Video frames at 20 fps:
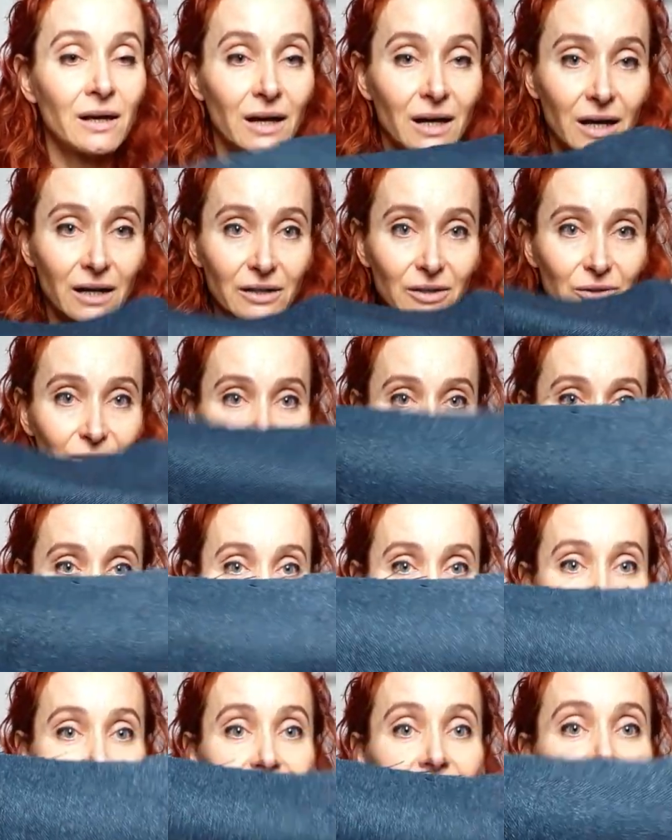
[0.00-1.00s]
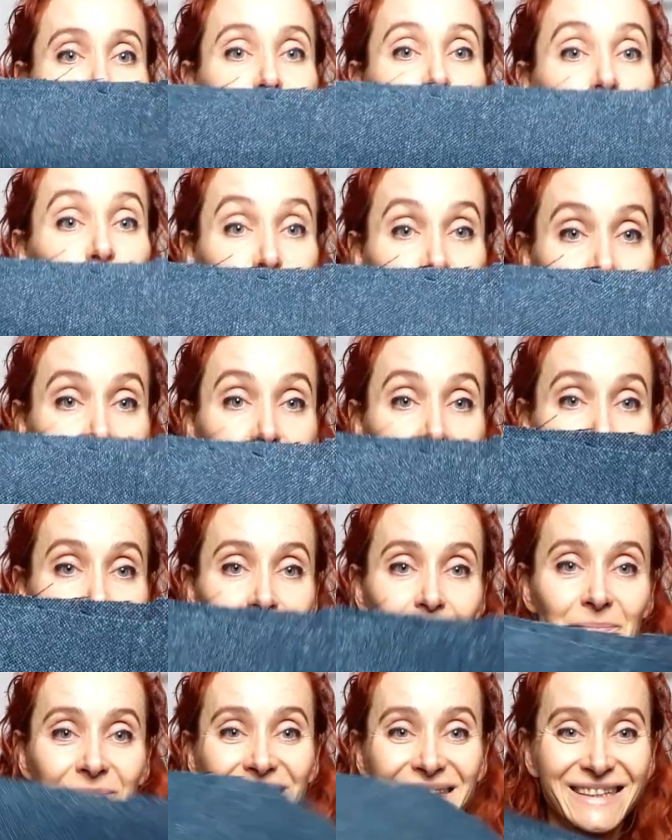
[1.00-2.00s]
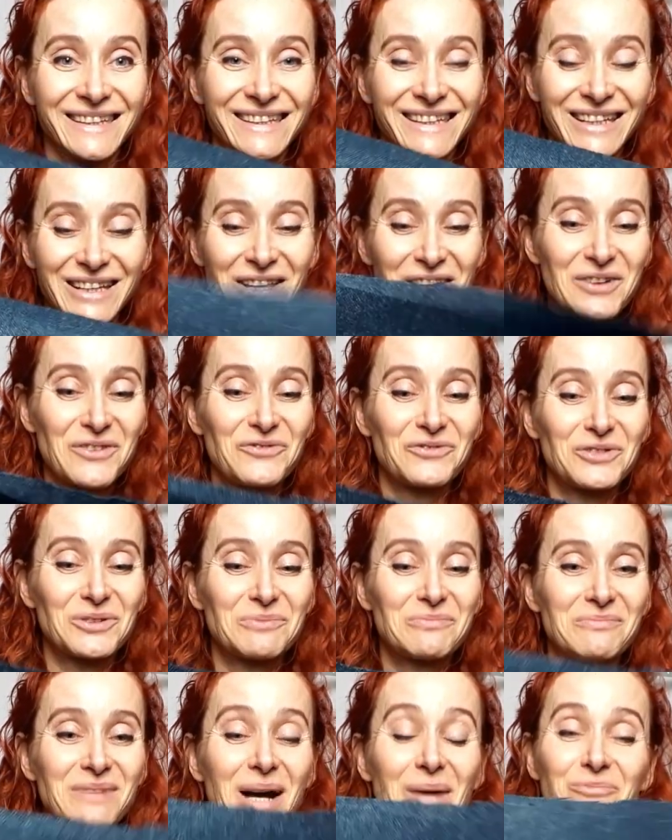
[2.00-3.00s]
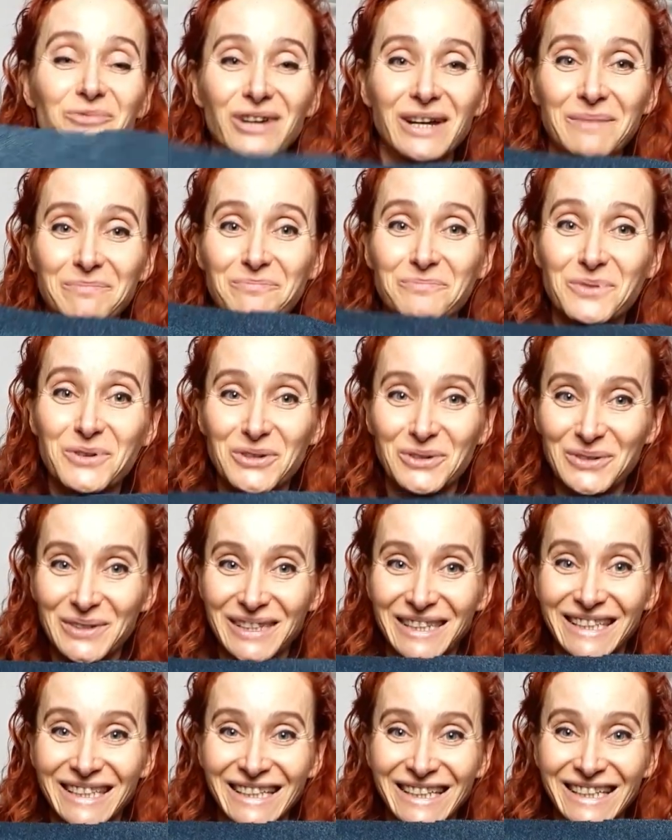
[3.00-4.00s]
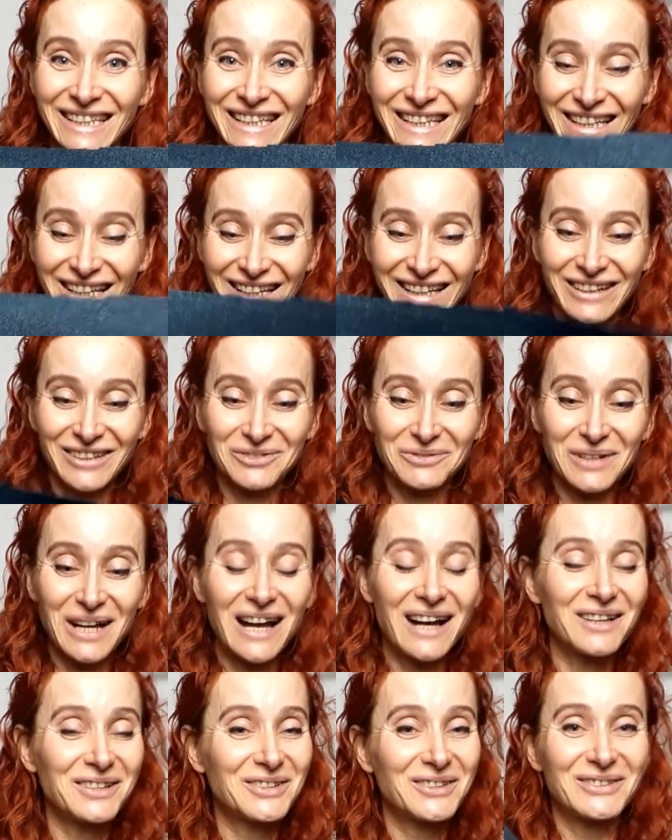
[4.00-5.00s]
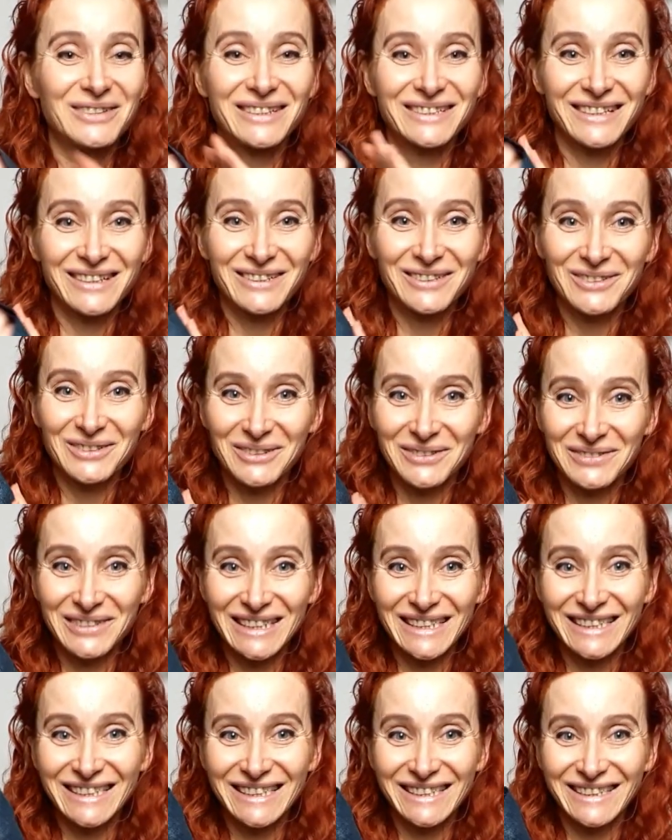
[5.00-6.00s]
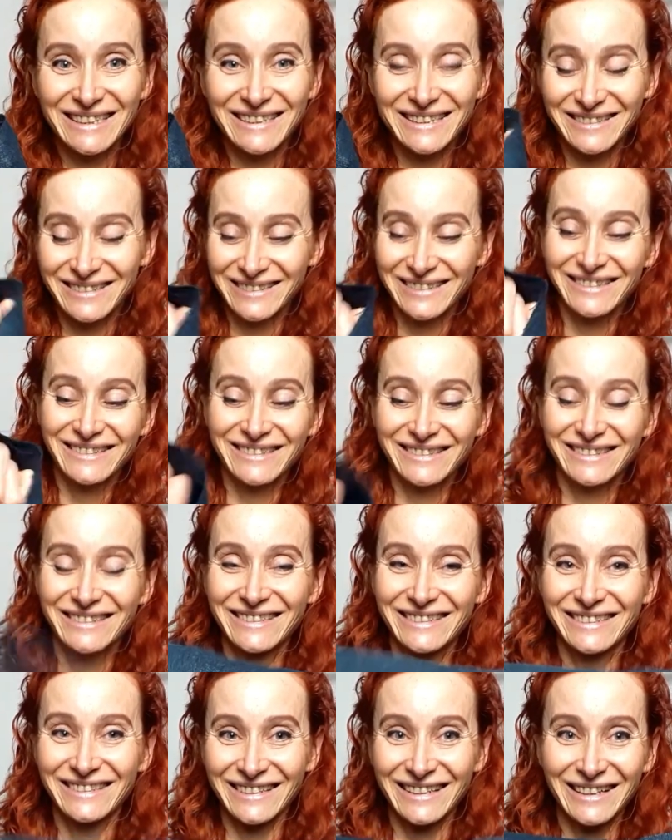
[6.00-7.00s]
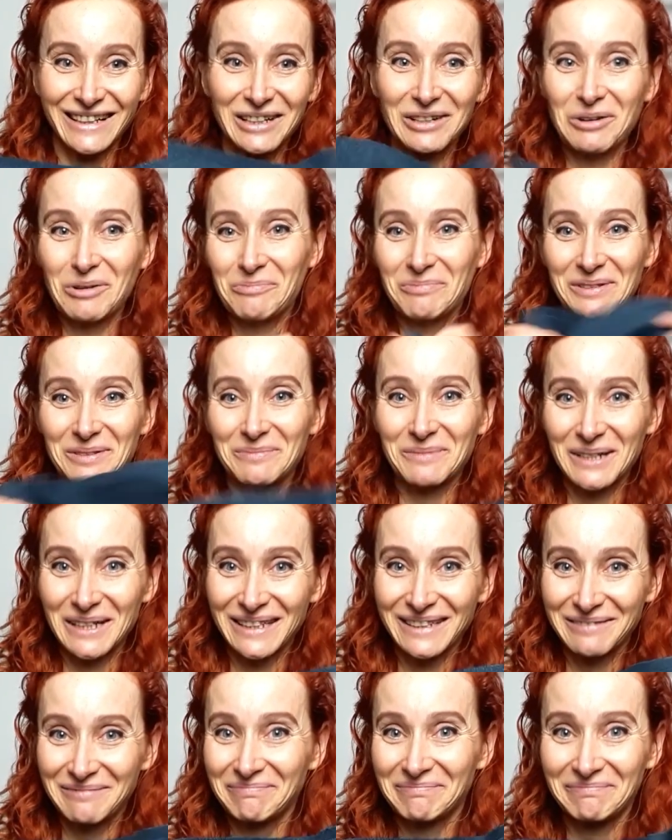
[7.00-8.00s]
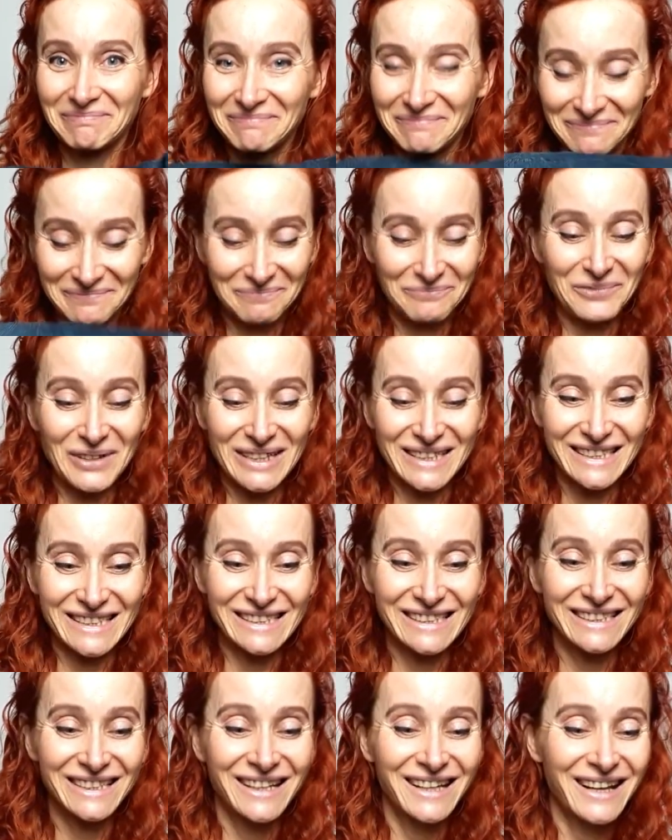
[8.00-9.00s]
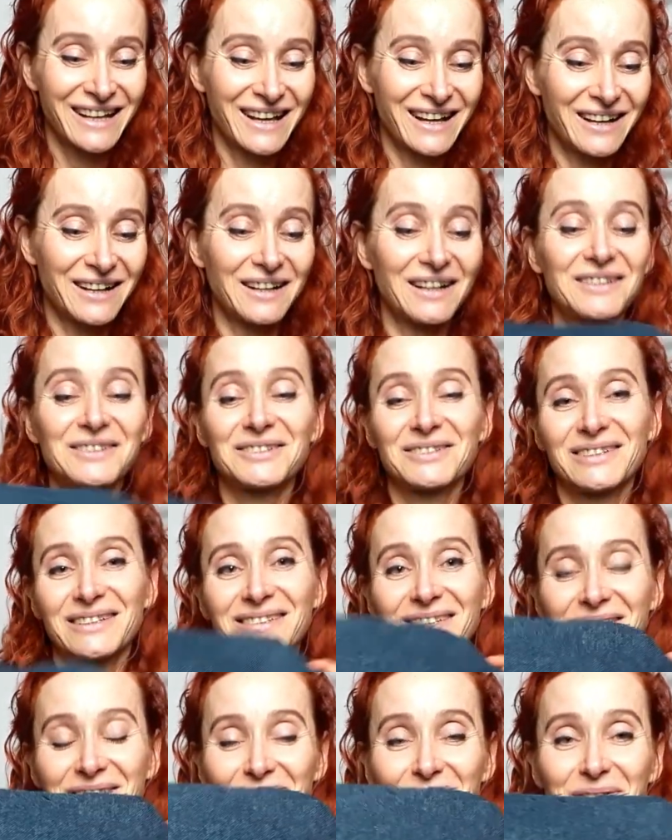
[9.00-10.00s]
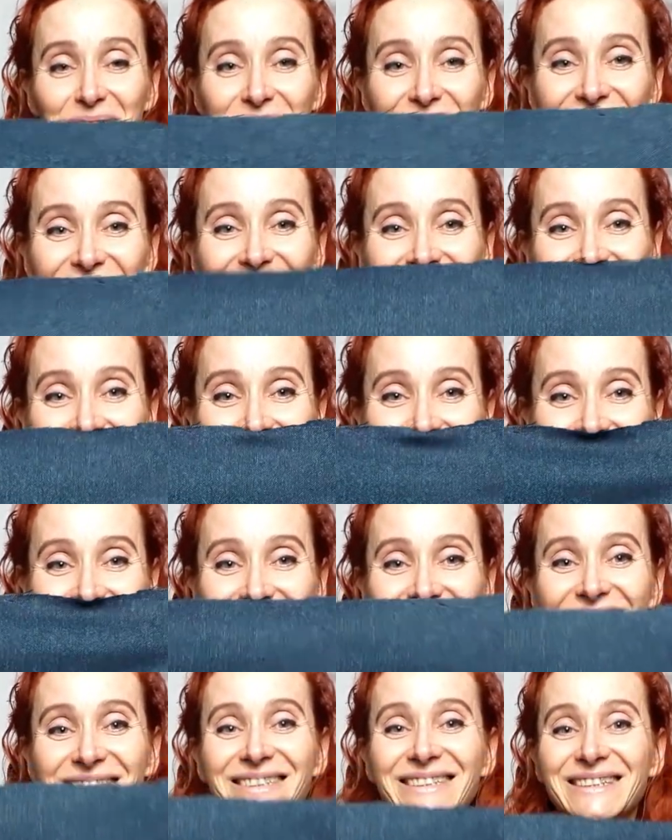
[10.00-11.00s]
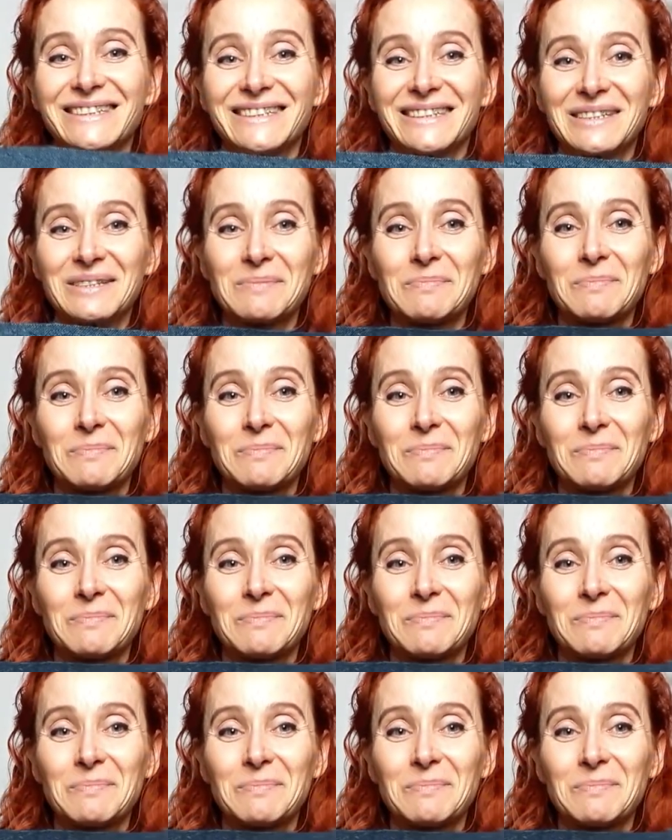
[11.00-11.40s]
I got that. That's wool from Abraham Moon. And as soon as I saw it, I opened my present. As soon as I saw it, I thought, this is